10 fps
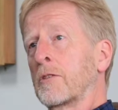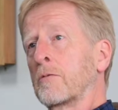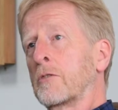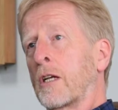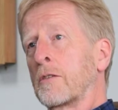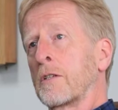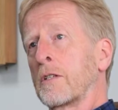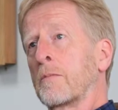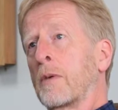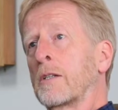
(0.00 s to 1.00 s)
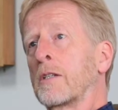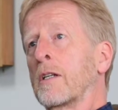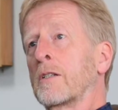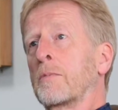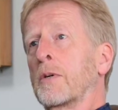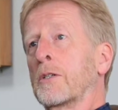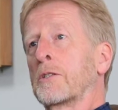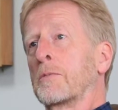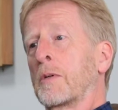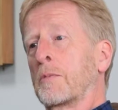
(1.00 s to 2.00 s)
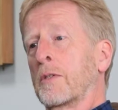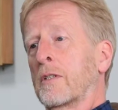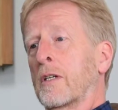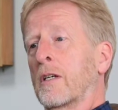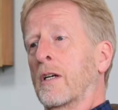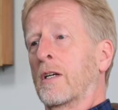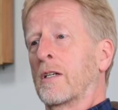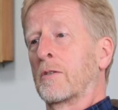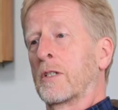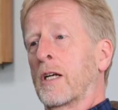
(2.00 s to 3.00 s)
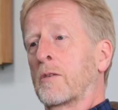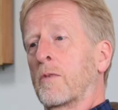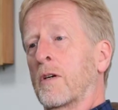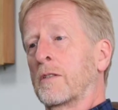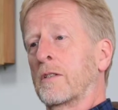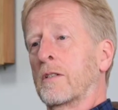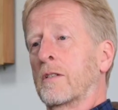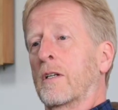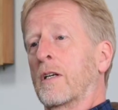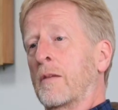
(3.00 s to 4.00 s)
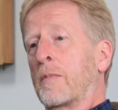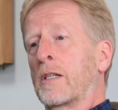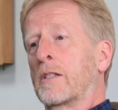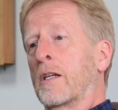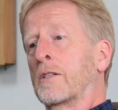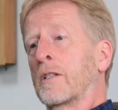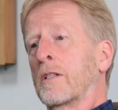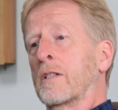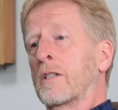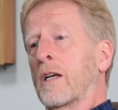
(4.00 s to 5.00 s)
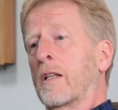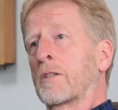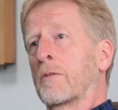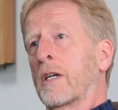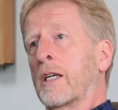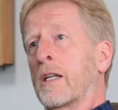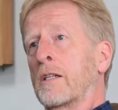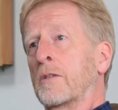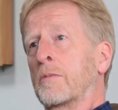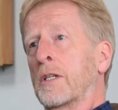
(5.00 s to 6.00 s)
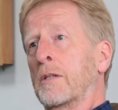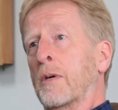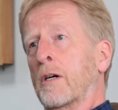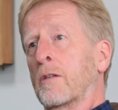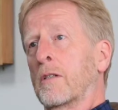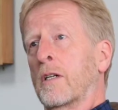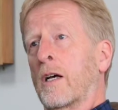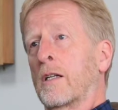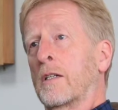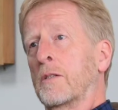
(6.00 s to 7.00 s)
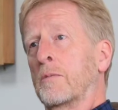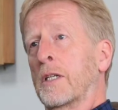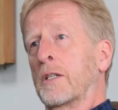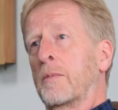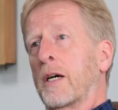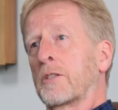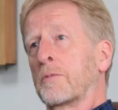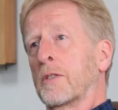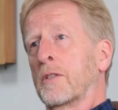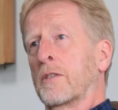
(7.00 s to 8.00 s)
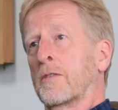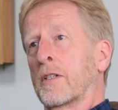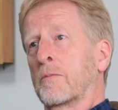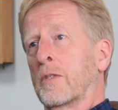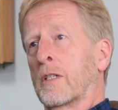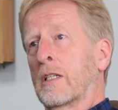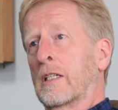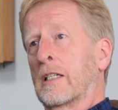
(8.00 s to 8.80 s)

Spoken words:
two chances at batting as opposed to my brother, who only had one, and he maintains to this day that's why he ended up being a bowler and I ended up being the batsman of the family.